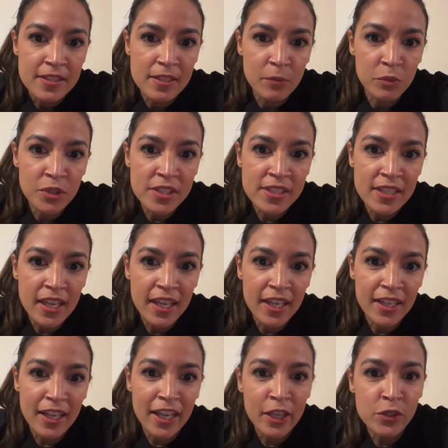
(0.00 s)
Someone
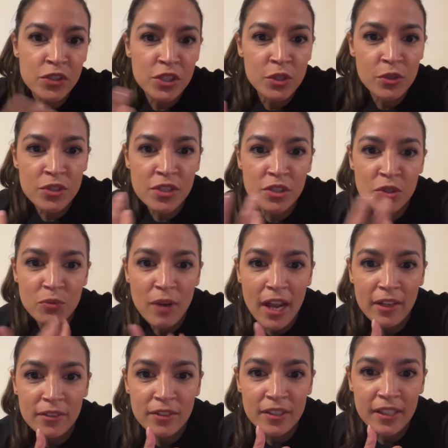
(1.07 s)
said, AOC, you're such a
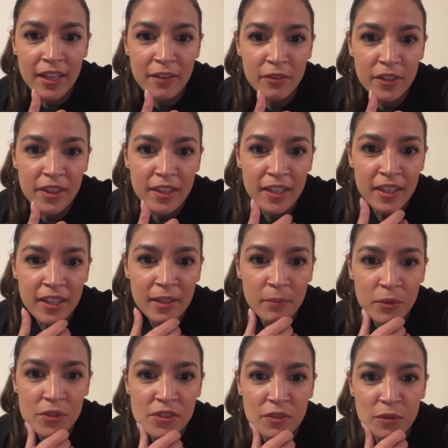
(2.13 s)
radical on
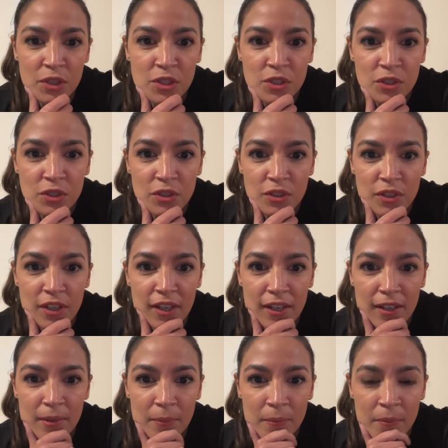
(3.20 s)
everything, most of which
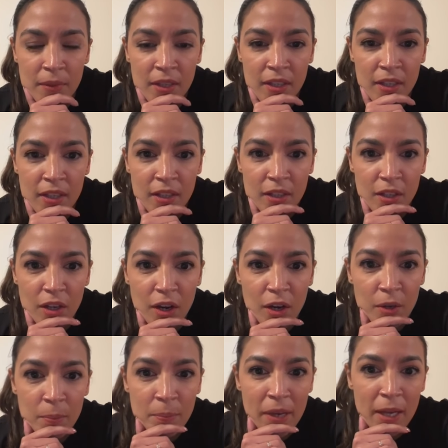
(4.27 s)
aren't
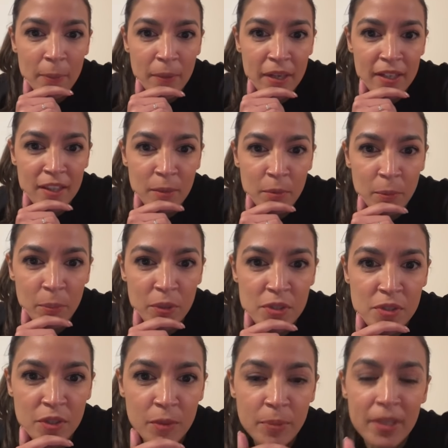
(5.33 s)
backed by anything but
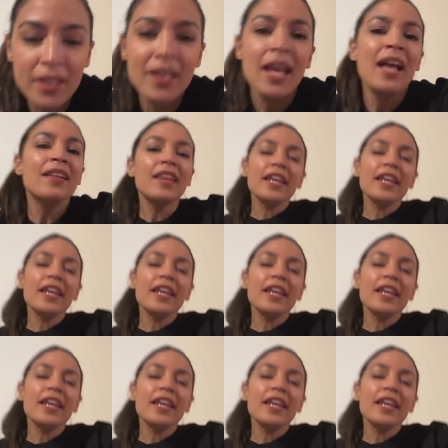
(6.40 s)
personal opinion.